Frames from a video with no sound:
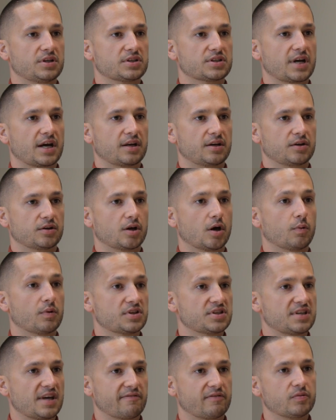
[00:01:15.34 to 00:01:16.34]
decided to go
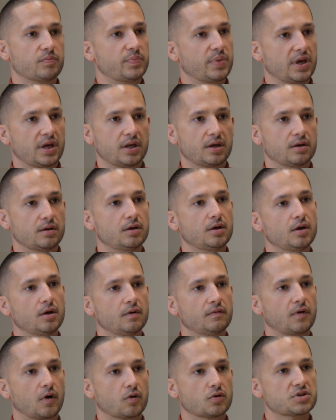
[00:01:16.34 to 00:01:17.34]
with seven
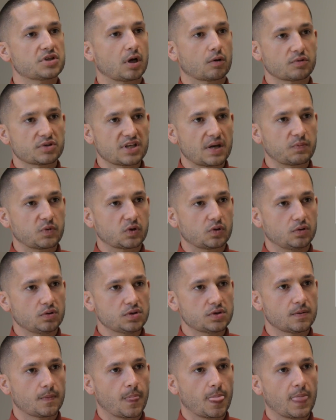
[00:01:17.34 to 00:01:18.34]
pin photocell
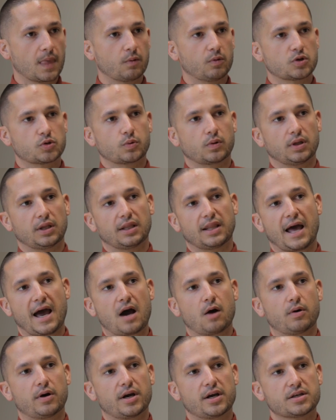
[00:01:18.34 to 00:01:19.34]
receptacles, which will
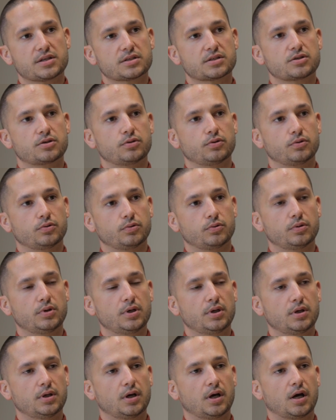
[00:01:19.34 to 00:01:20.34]
allow us to,
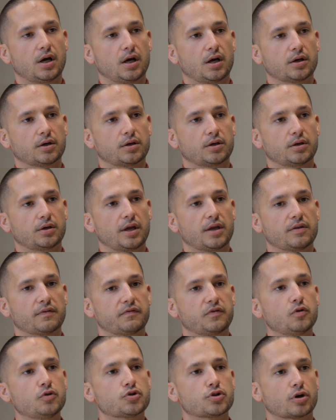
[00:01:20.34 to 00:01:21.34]
in the
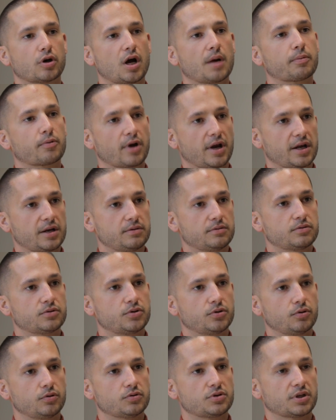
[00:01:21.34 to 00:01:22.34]
future, upgrade
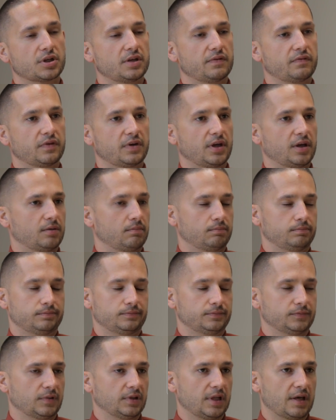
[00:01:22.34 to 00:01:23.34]
to significant
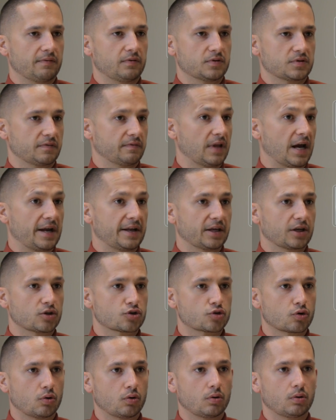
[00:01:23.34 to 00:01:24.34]
levels of lighting
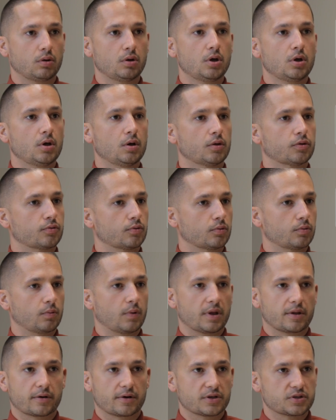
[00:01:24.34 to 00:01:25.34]
control through
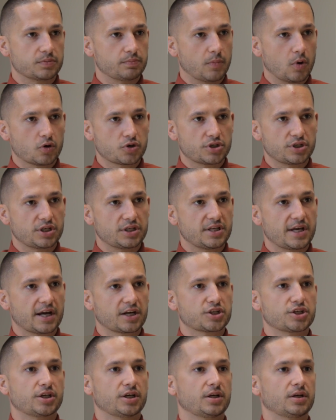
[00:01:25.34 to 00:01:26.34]
whether it's motion
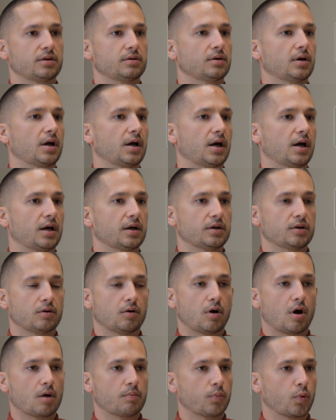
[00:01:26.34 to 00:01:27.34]
detection, uh, you know,
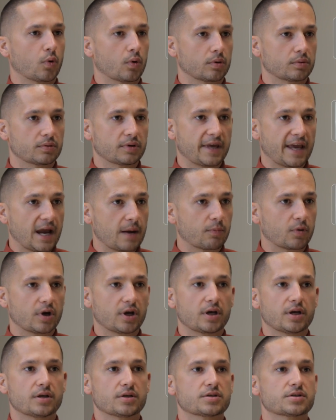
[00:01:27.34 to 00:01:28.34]
onboard
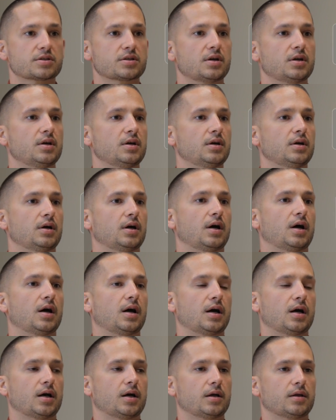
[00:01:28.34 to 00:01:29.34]
cameras,
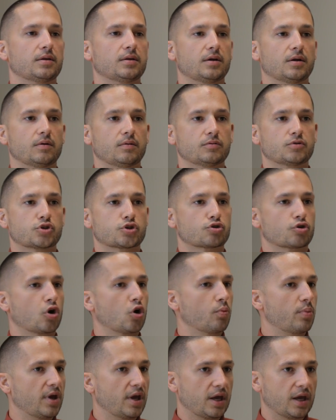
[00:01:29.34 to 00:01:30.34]
uh, you know,
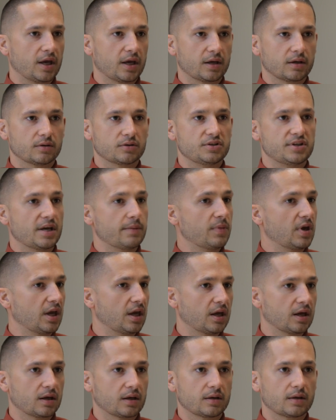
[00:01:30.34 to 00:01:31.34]
strobing,
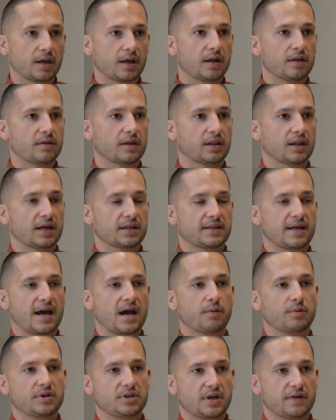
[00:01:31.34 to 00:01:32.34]
dimming, anything like
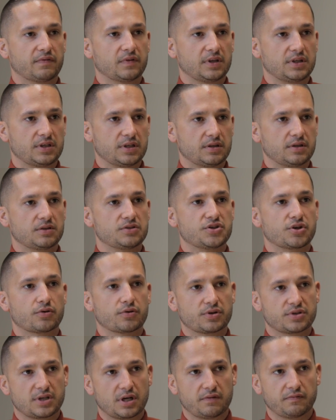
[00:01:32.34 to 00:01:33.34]
that. We definitely did the
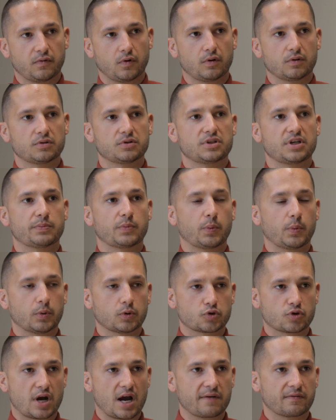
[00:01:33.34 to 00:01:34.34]
zero to 10 volt
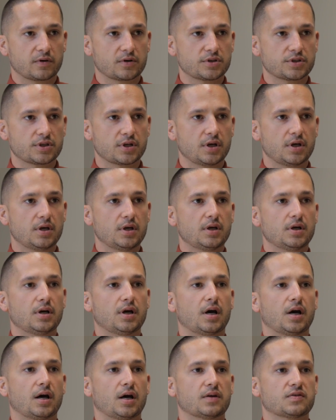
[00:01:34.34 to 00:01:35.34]
dimmable drivers.
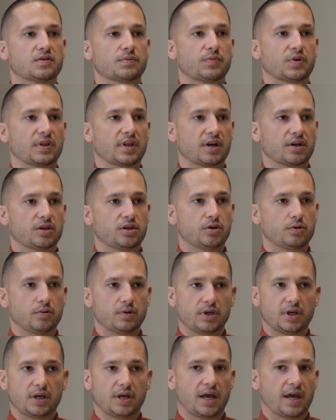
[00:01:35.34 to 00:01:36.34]
Uh, something that
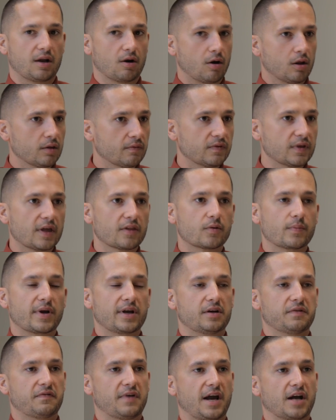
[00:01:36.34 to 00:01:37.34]
Acuity and all of the other
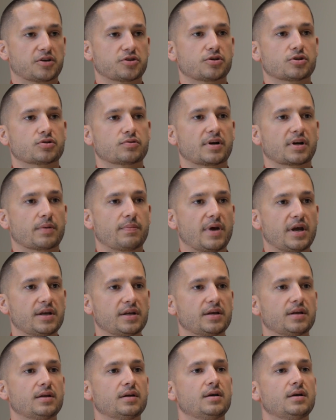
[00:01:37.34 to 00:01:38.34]
manufacturers
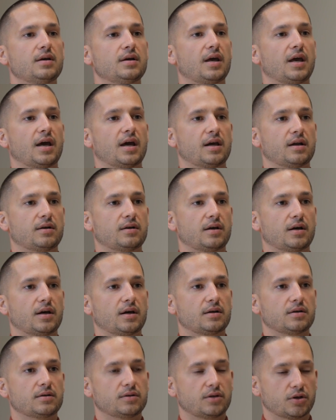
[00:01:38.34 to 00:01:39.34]
recommended, and
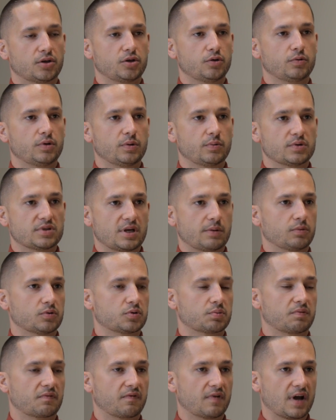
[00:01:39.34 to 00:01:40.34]
uh, Acuity was able
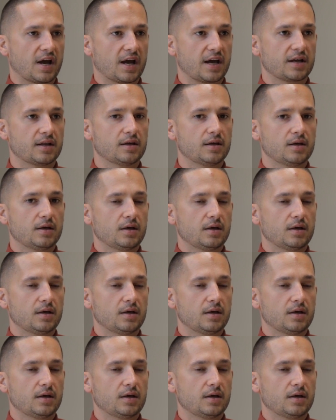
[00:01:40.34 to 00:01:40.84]
to provide.